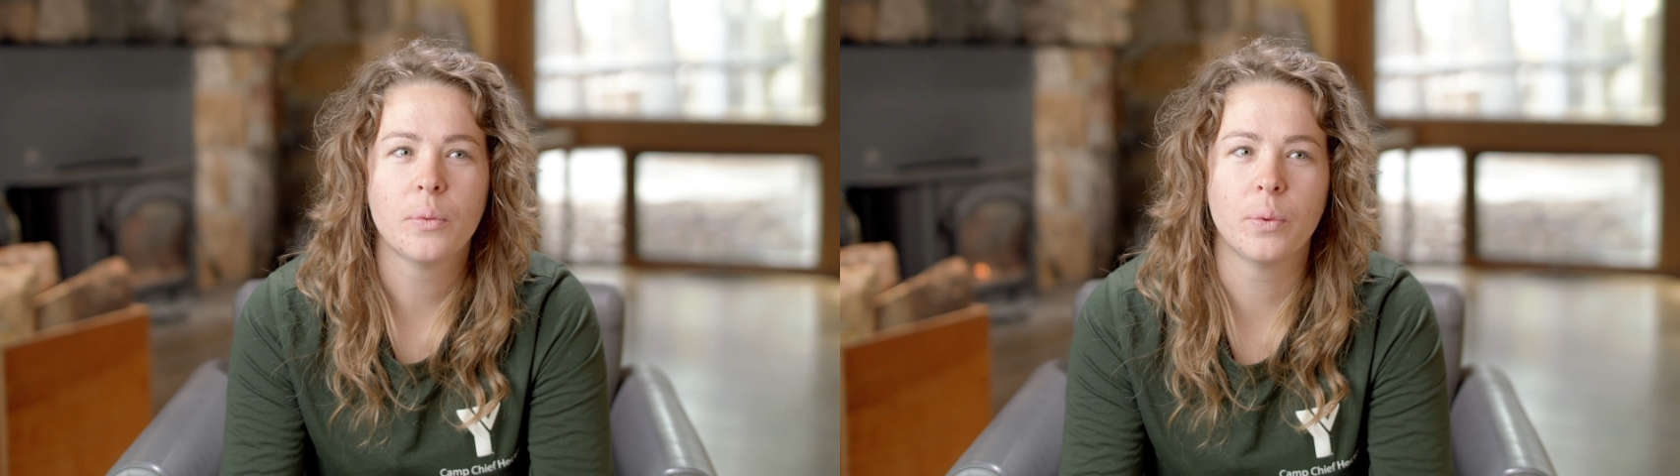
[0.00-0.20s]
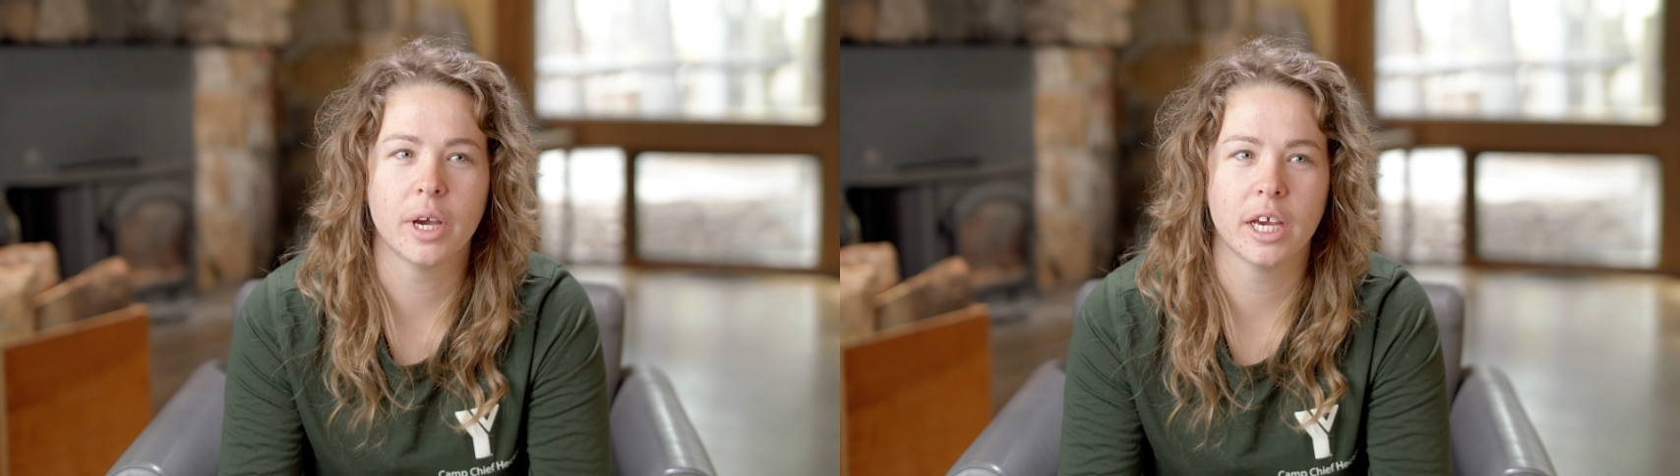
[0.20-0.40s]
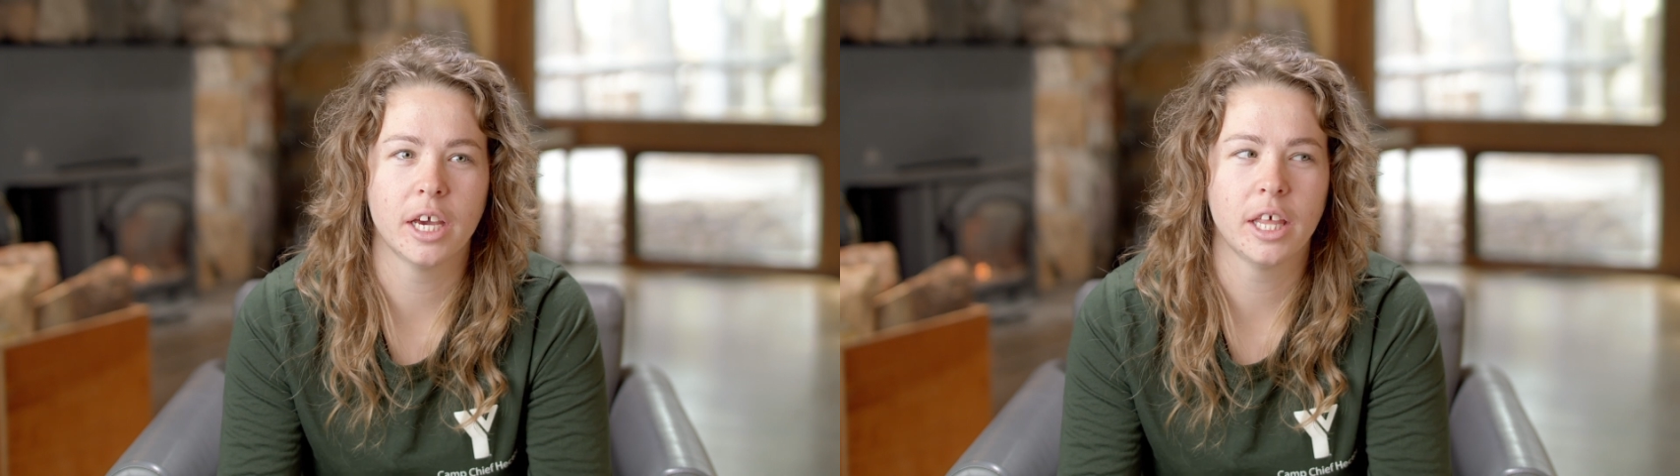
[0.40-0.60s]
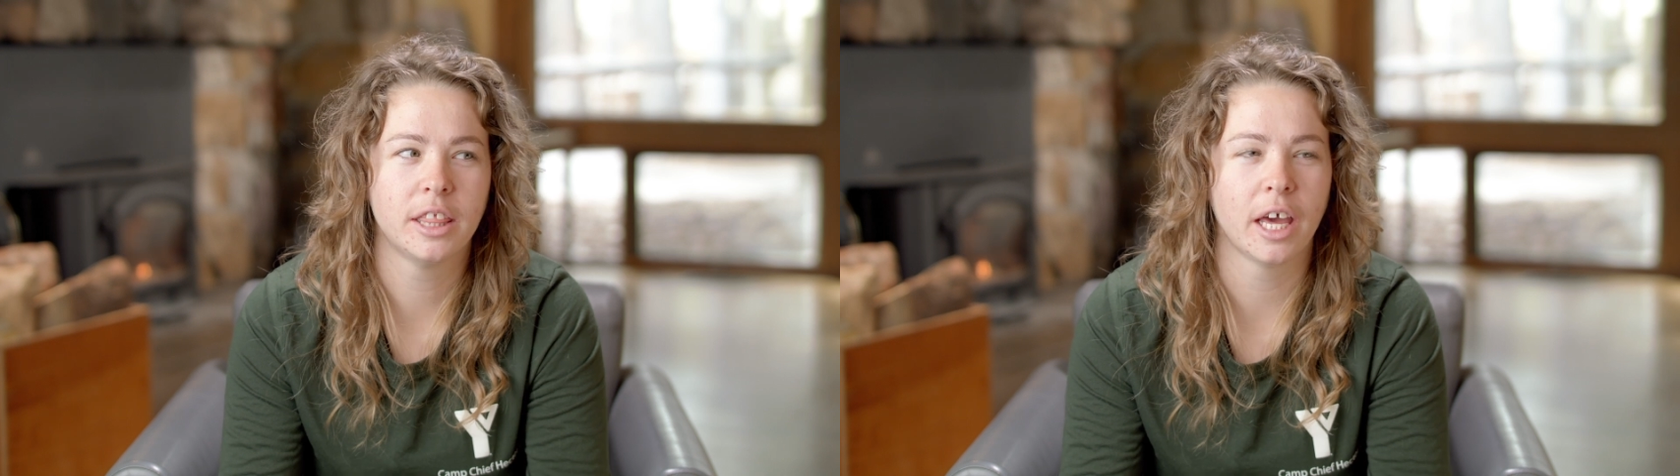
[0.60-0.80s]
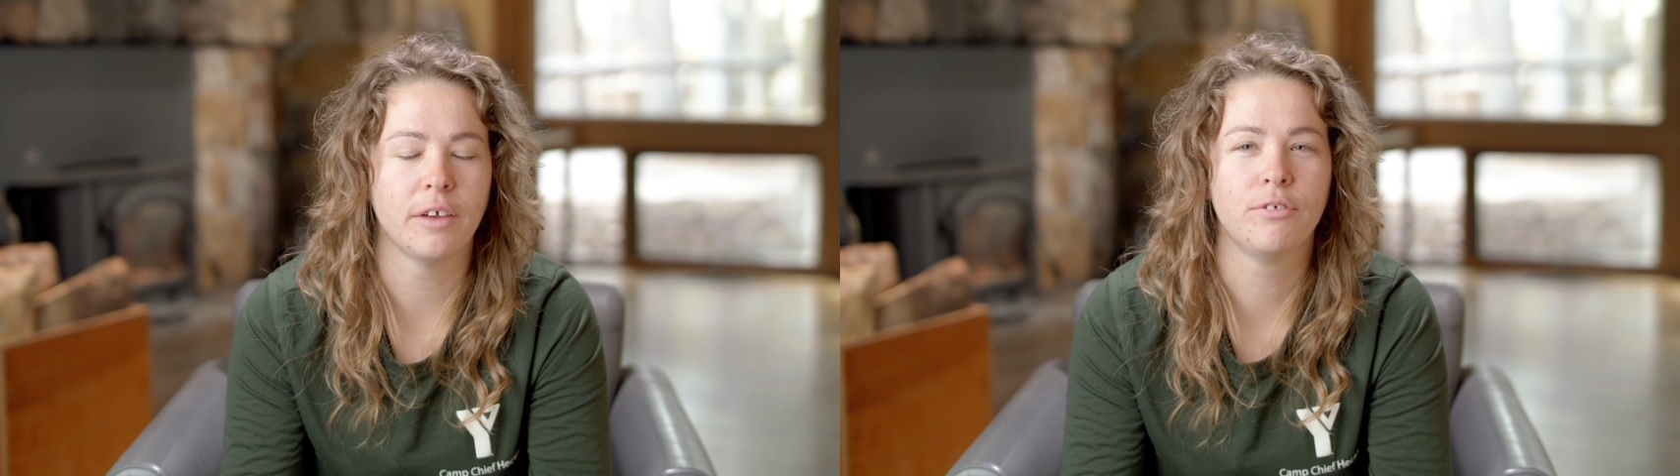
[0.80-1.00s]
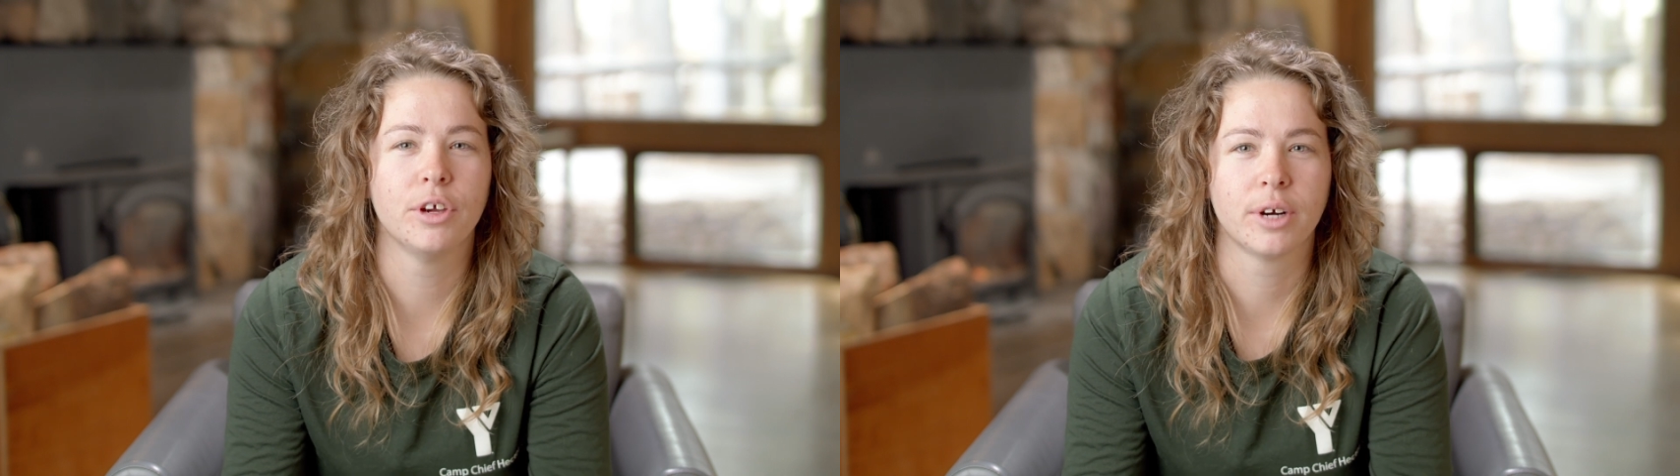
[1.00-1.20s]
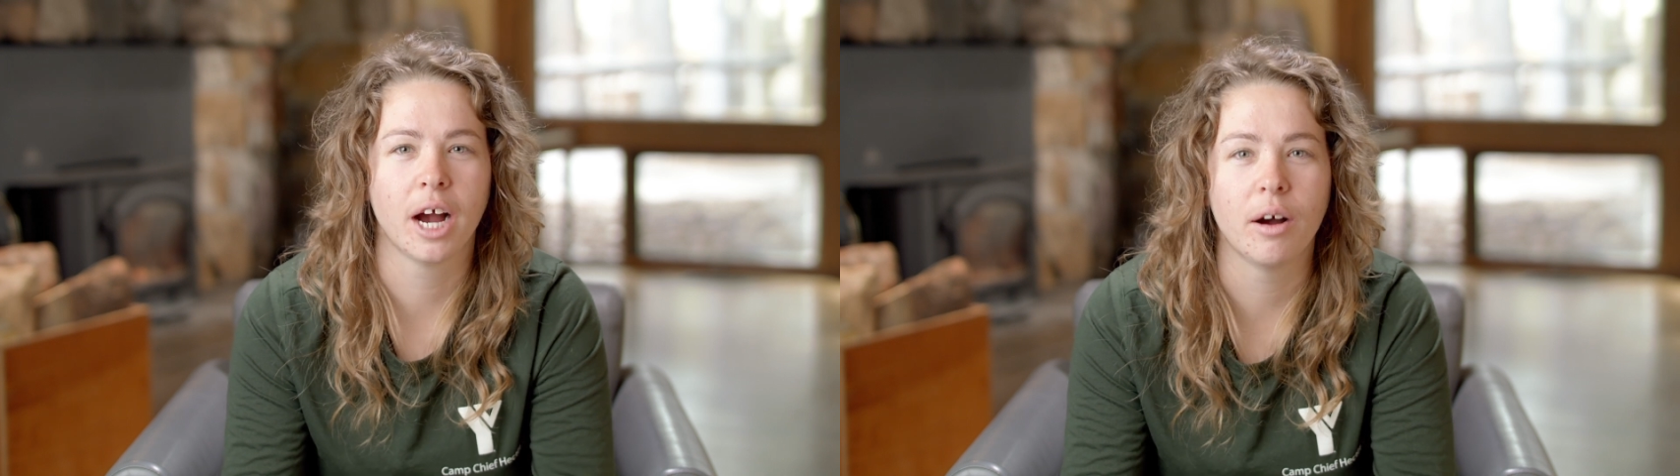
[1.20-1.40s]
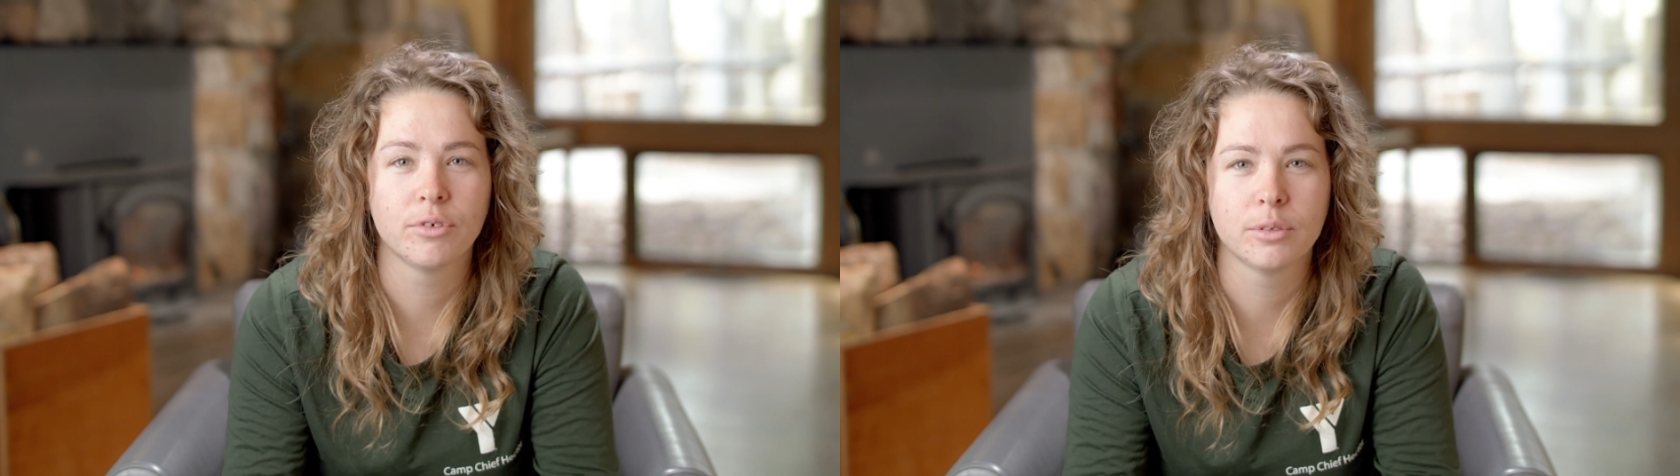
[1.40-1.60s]
where they feel
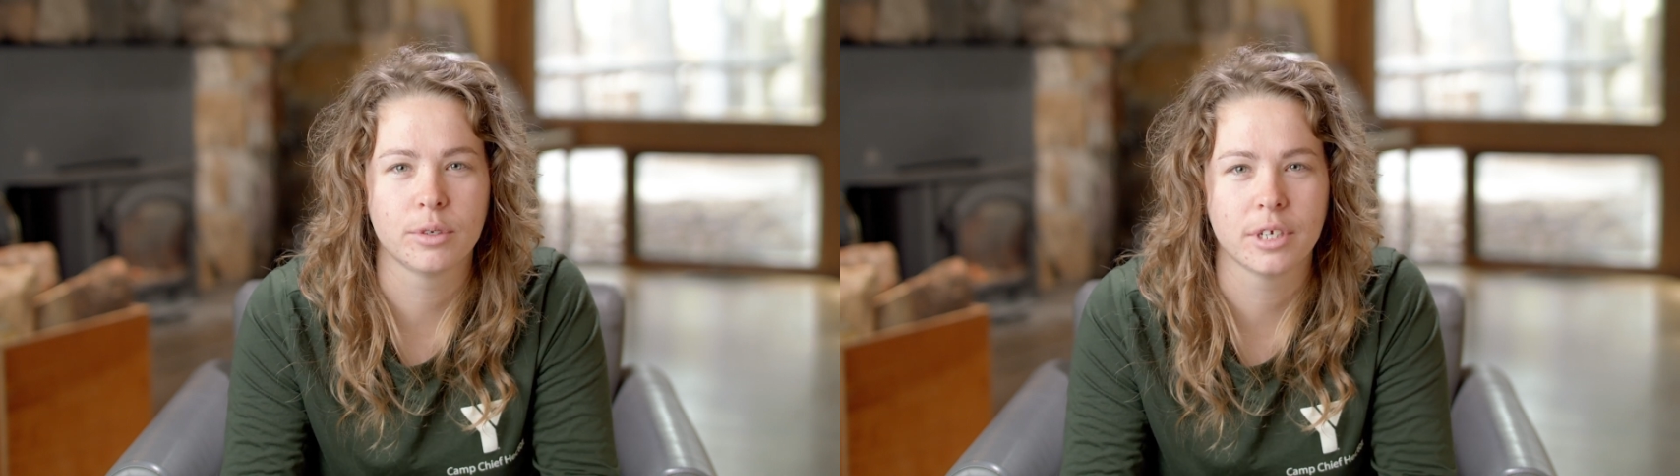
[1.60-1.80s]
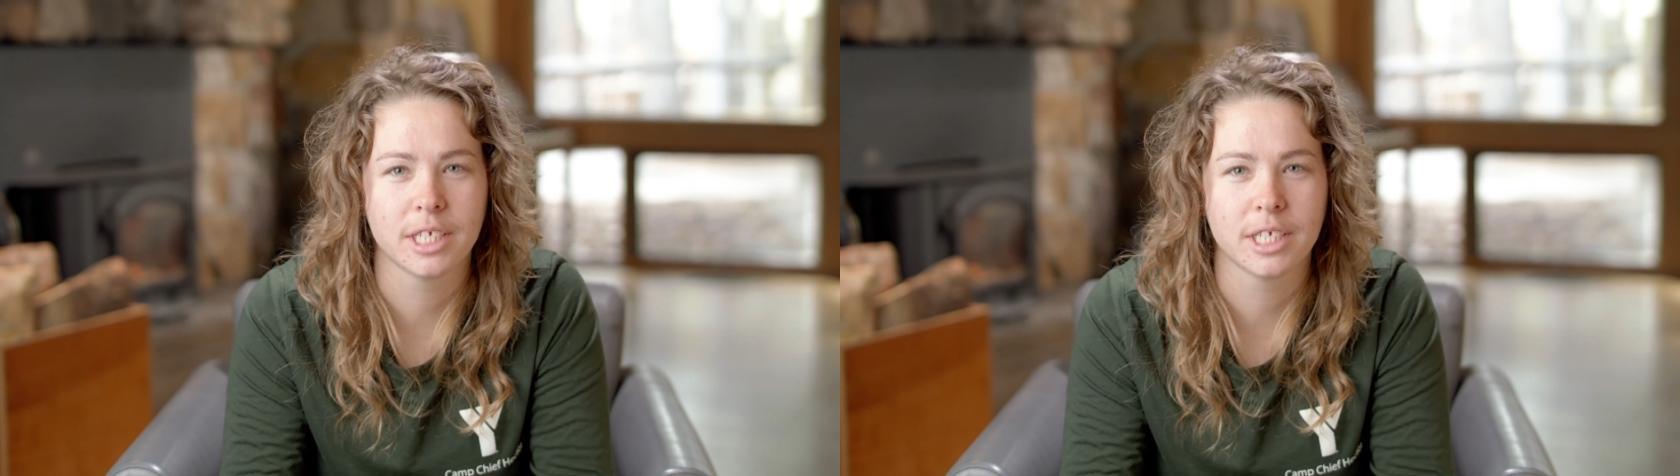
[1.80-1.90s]
comfortable to